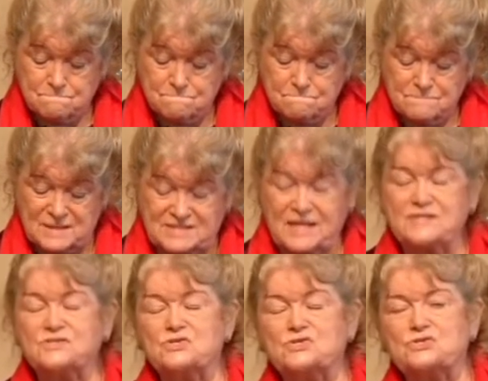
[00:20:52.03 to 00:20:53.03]
It takes
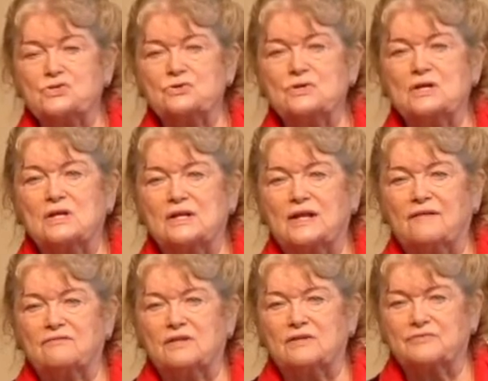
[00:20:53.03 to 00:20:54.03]
a certain
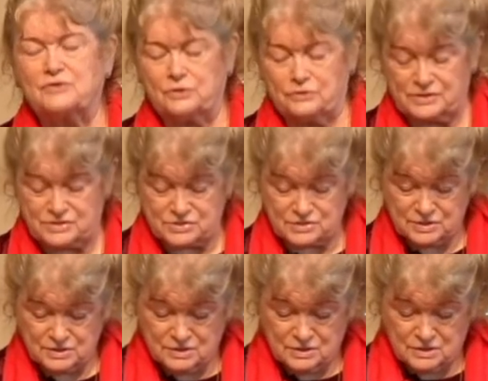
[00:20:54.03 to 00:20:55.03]
level of courage
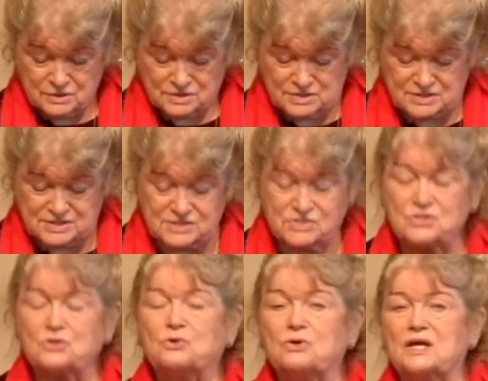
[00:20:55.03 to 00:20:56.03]
to
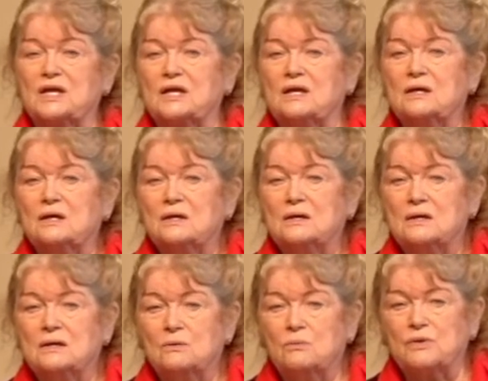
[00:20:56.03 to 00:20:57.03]
disagree
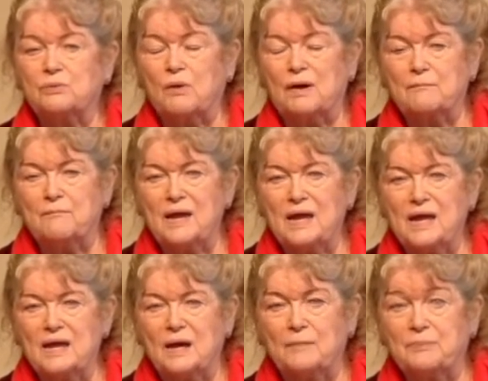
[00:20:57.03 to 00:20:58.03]
with what
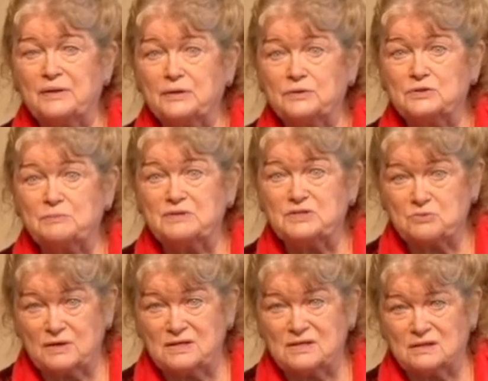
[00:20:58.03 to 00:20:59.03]
may appear to be
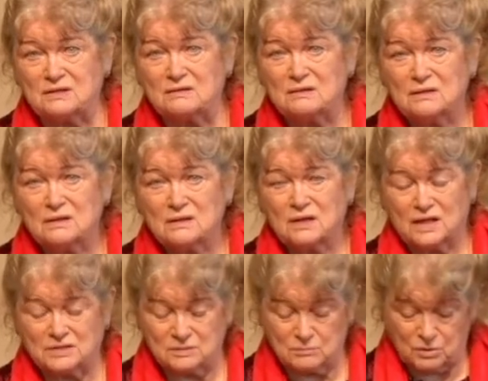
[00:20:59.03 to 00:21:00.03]
trending
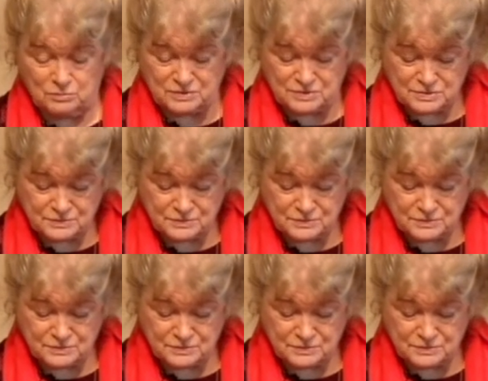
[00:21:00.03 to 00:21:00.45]
at the moment.